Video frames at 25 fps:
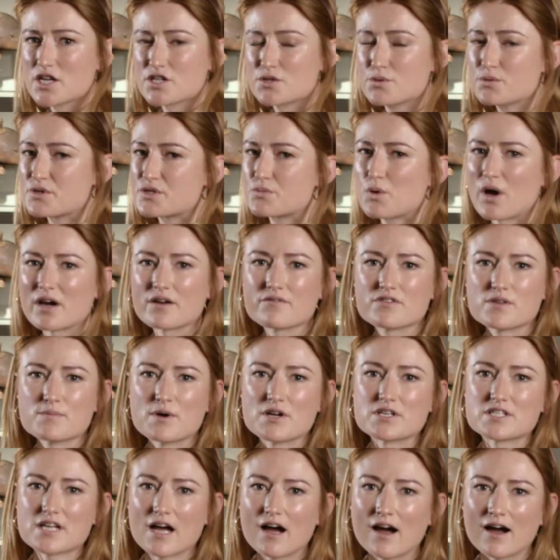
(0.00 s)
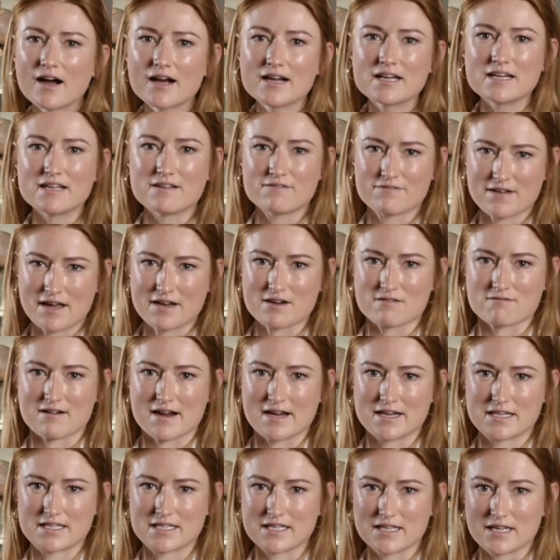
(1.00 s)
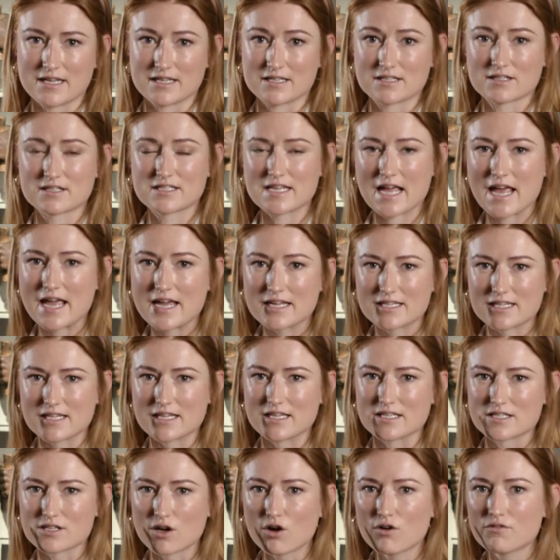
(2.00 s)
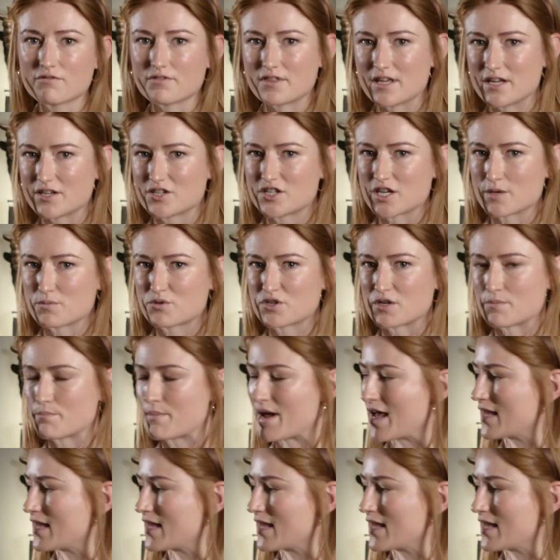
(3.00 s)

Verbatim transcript: She was one of the most highly venerated deities of the Egyptian